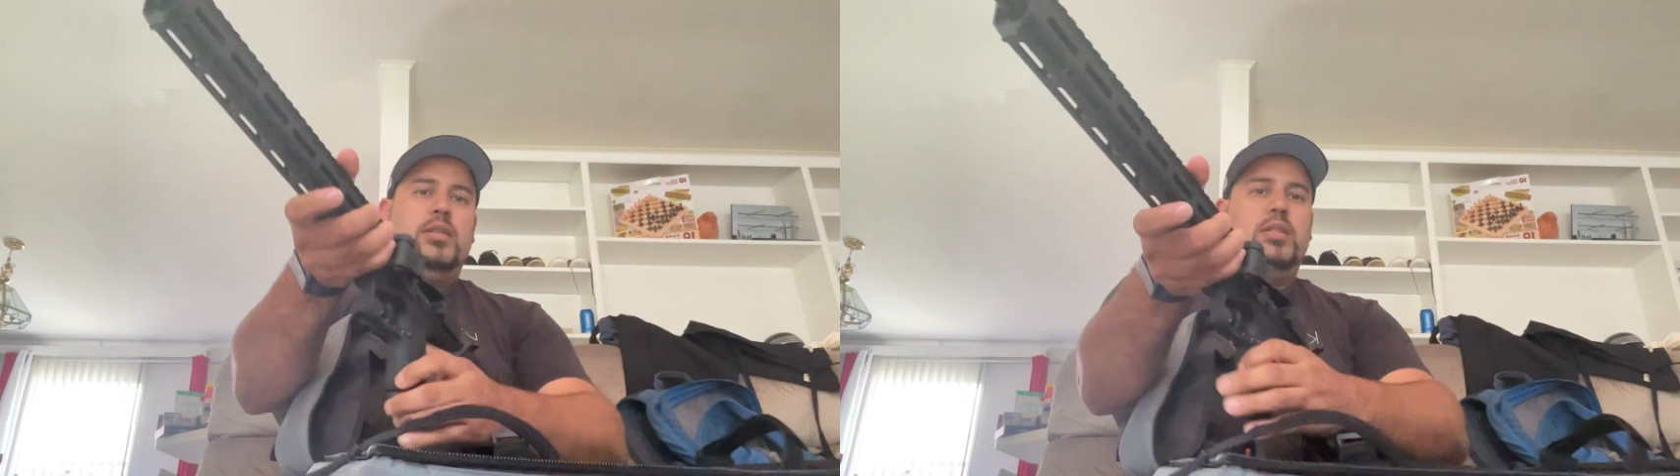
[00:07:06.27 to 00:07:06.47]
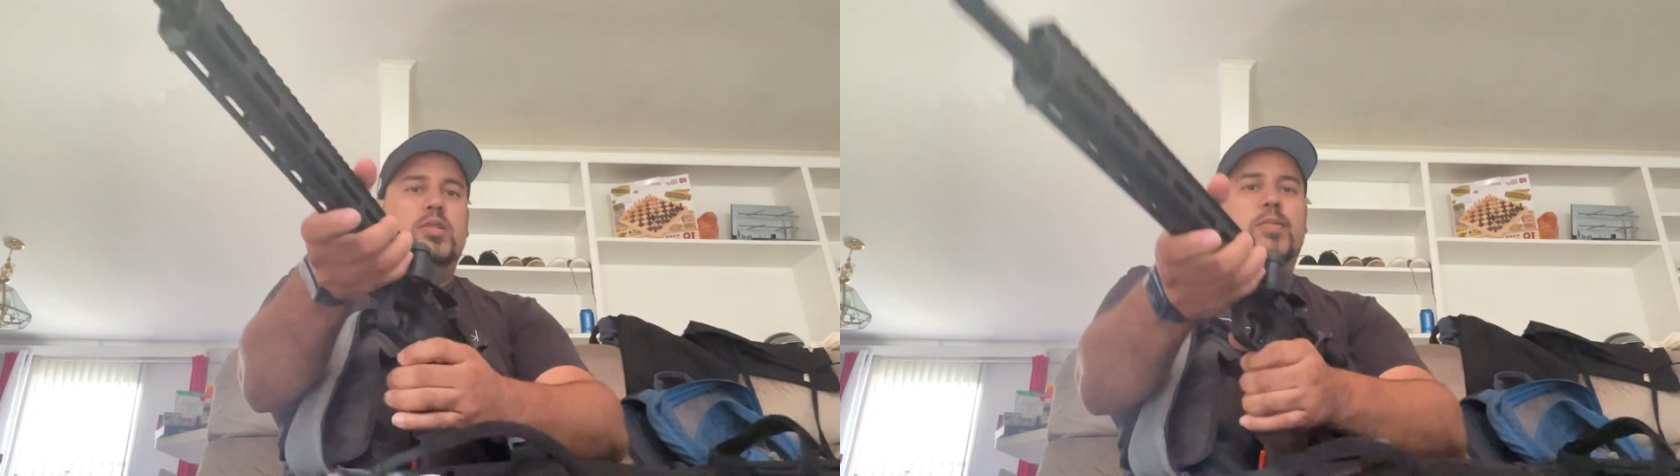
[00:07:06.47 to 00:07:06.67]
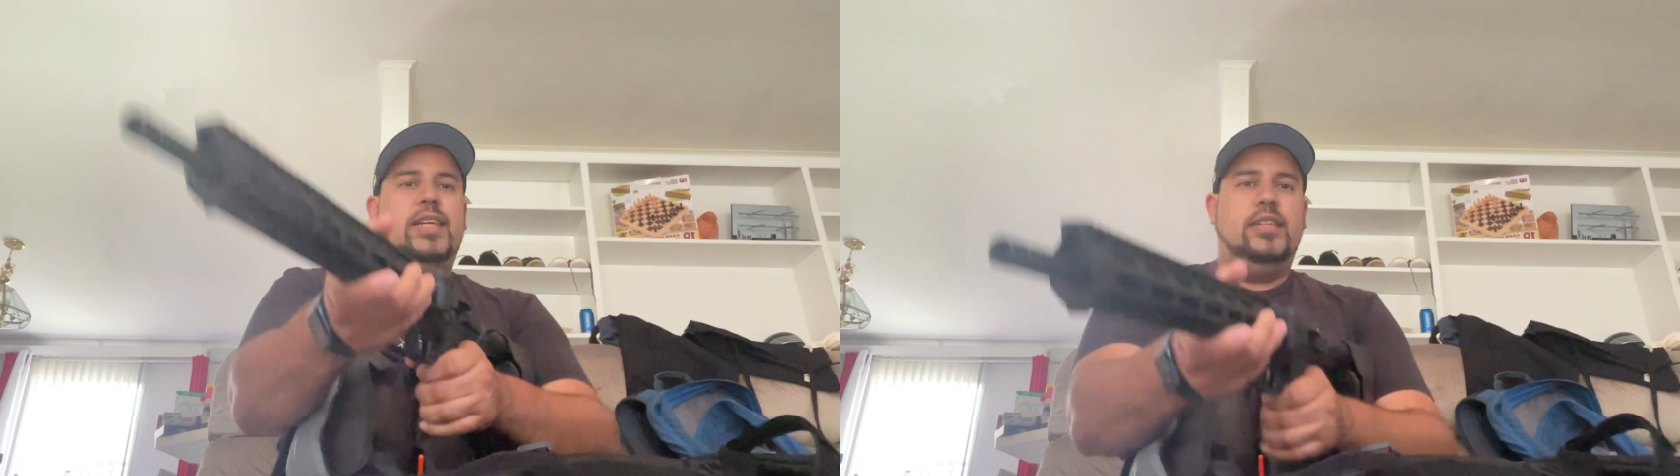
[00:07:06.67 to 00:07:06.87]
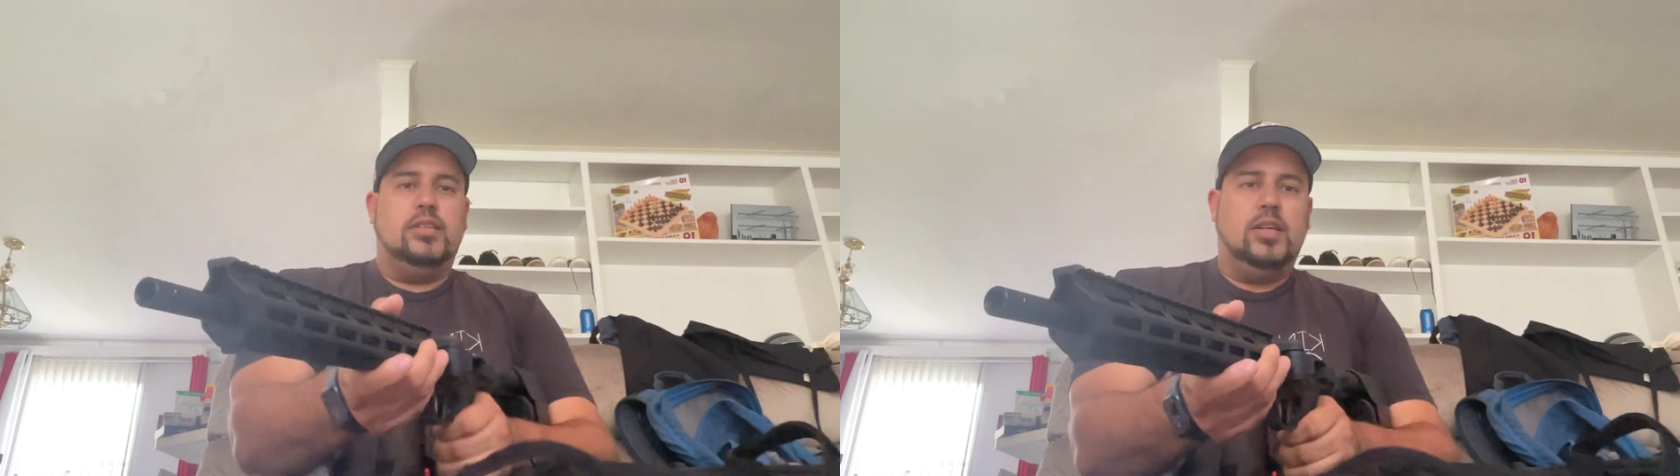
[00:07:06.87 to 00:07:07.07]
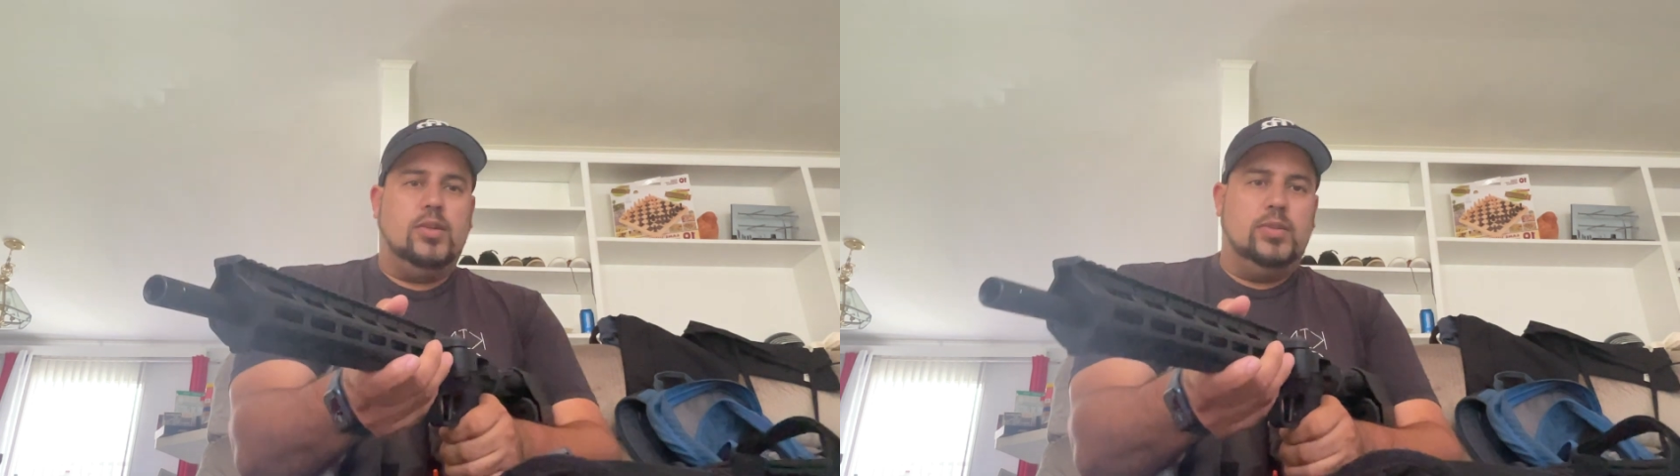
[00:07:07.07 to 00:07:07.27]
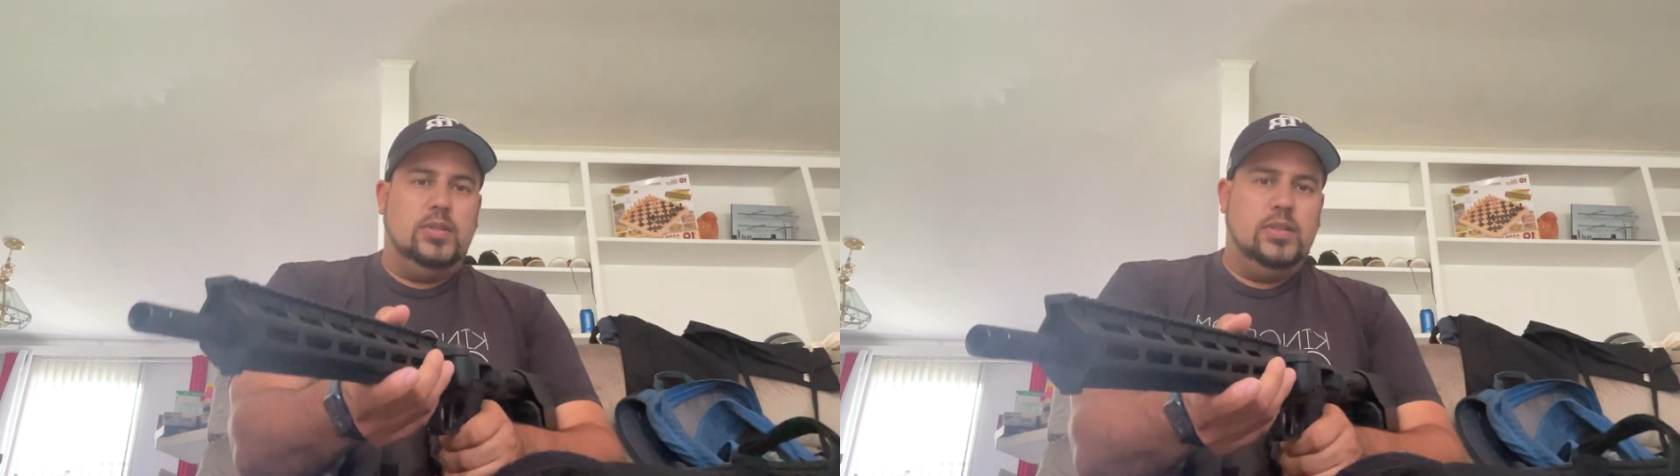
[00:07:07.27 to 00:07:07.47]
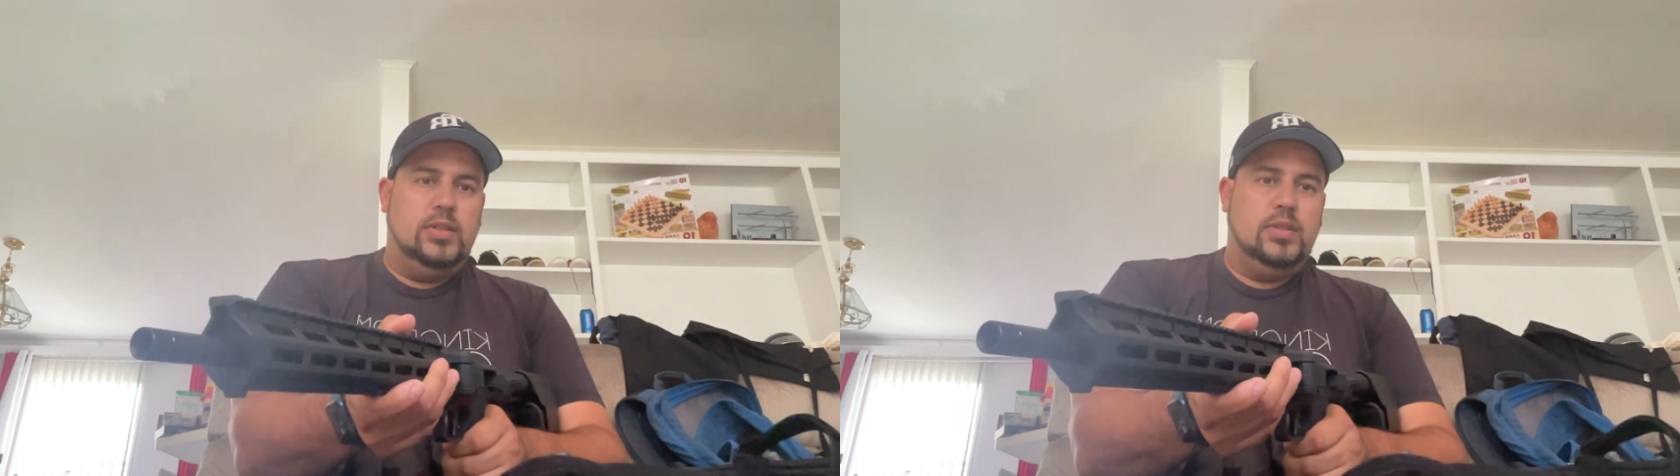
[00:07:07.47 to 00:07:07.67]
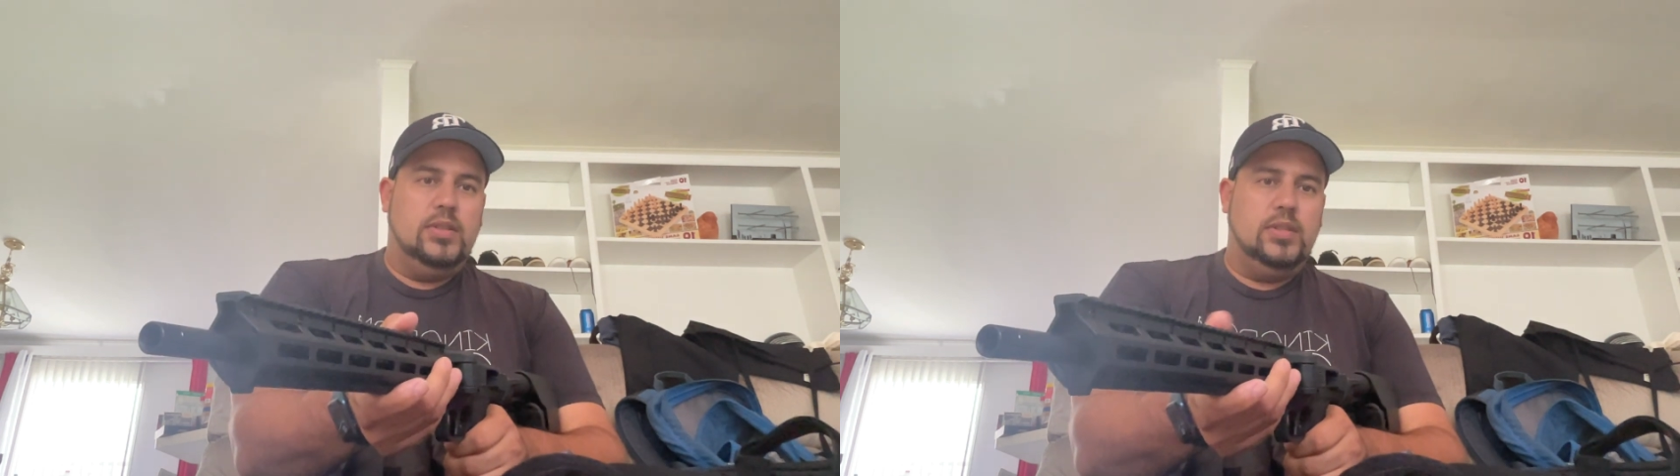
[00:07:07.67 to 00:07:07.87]
You ready to go.
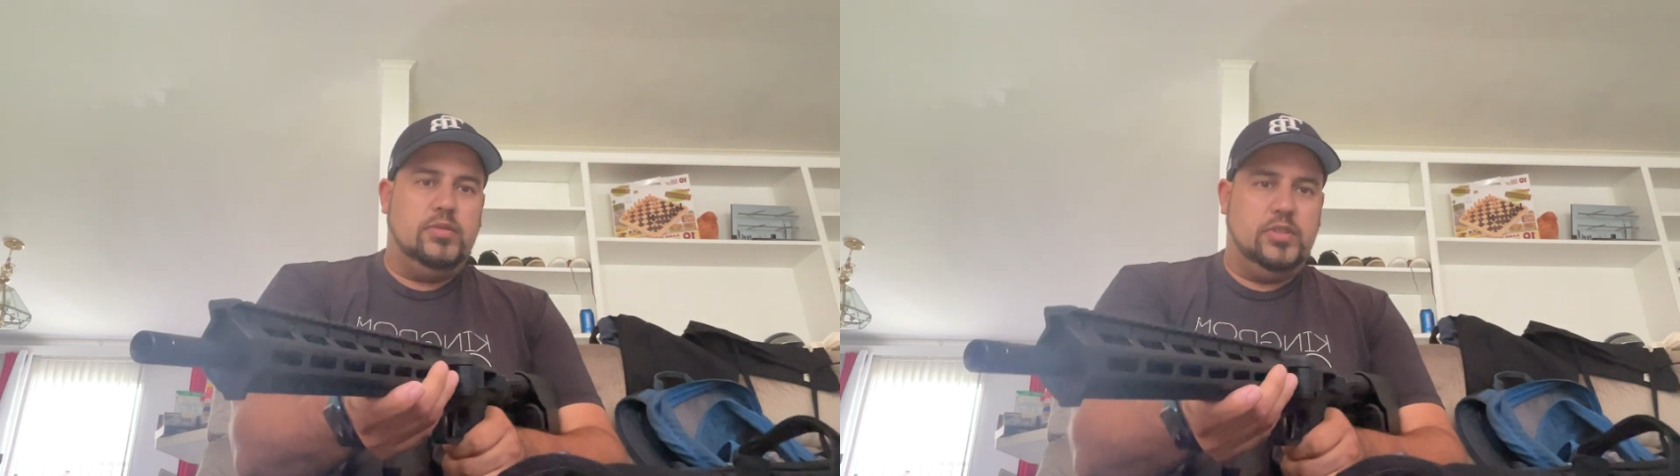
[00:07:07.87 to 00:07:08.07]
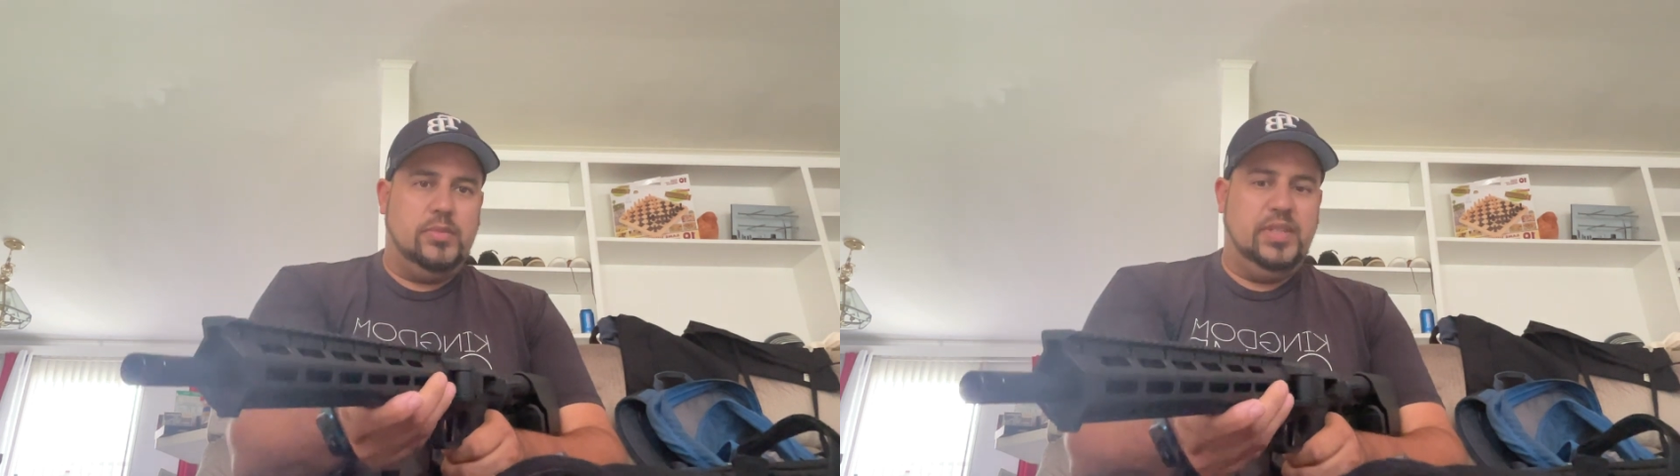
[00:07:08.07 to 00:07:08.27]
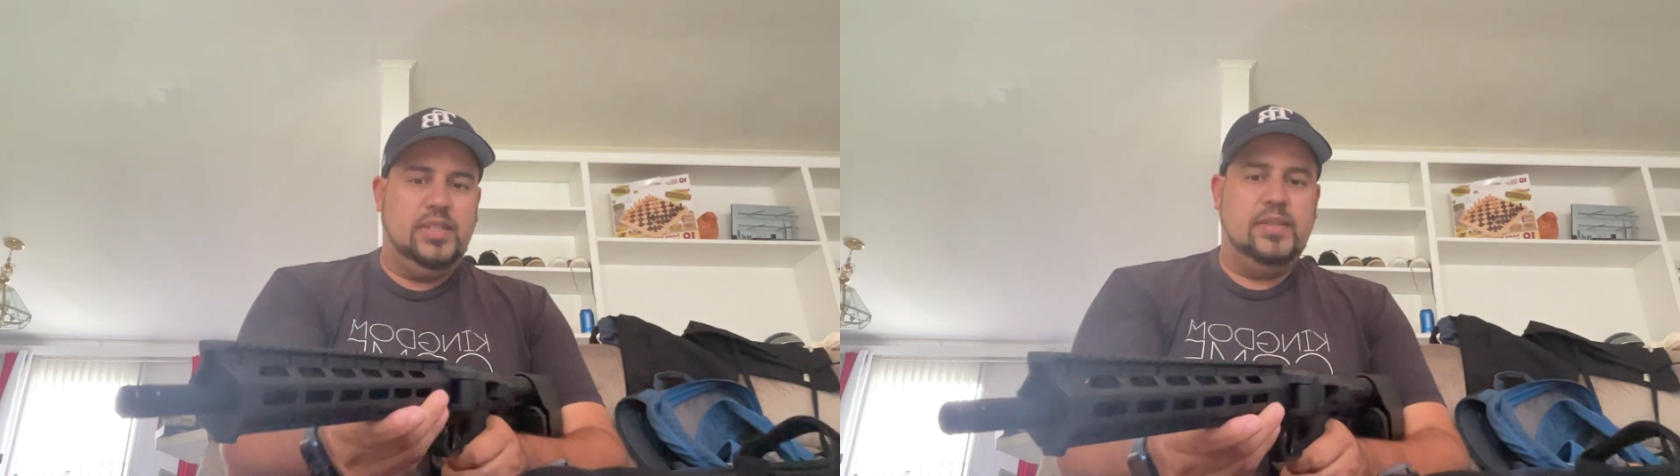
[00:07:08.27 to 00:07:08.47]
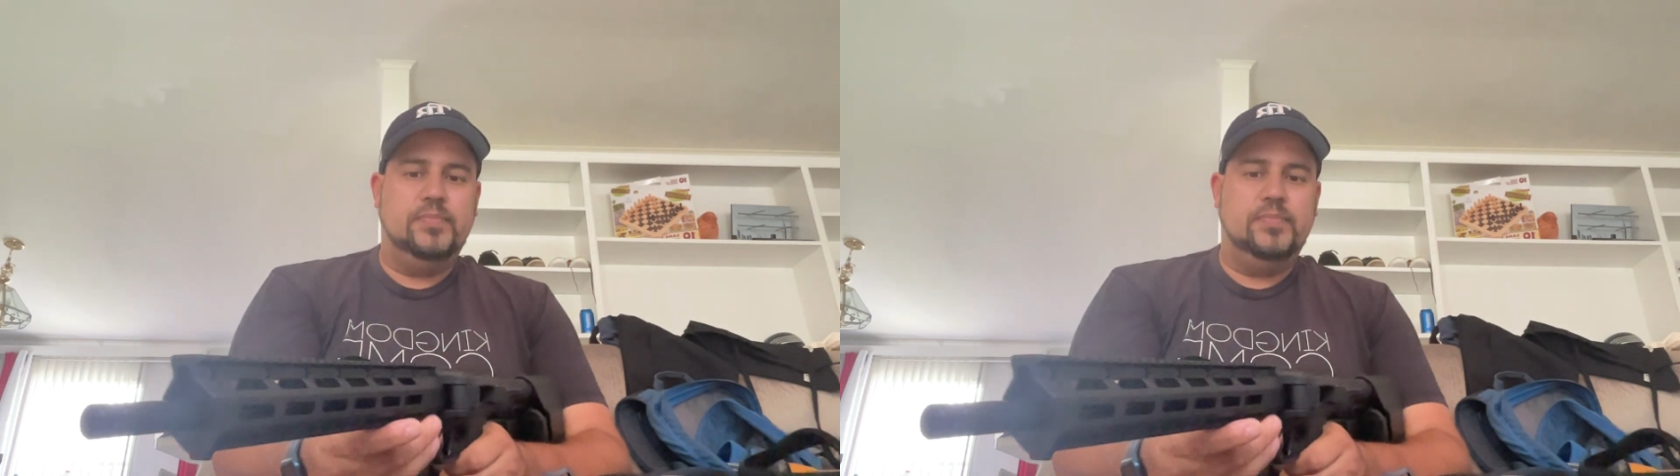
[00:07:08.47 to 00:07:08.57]
You feel me?